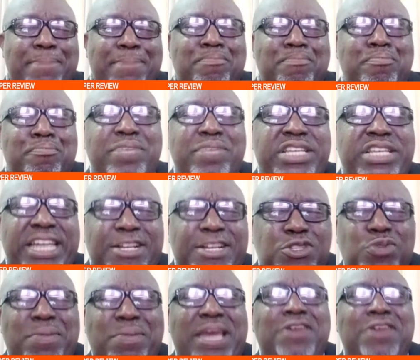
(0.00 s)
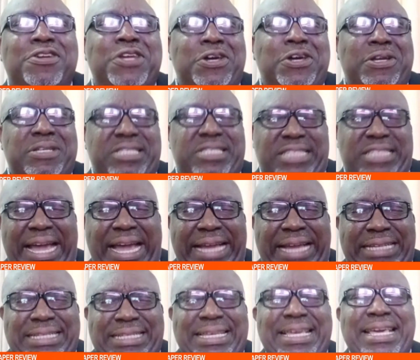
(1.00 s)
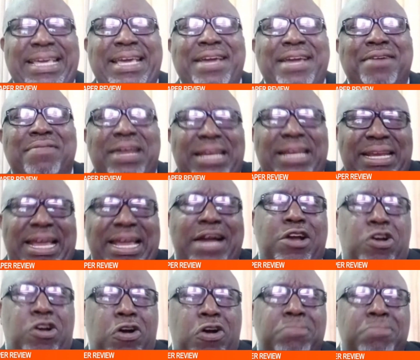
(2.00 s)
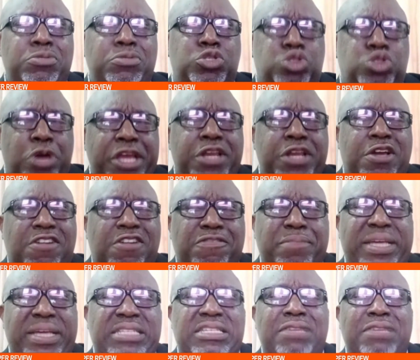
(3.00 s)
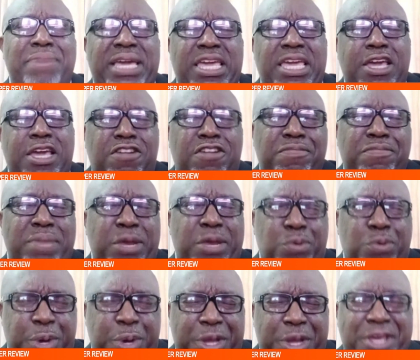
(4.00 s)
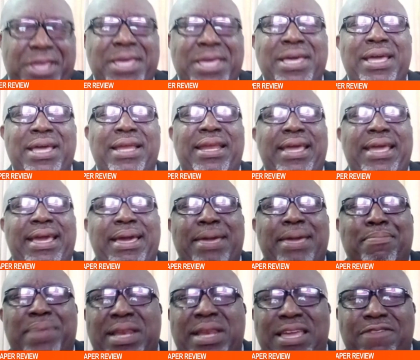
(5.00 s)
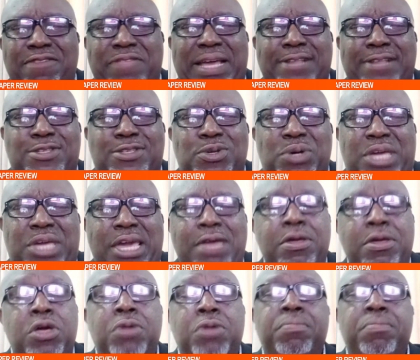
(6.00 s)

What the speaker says: the gentlemen on the other side, rather than come join government in making government work, they believe that, okay,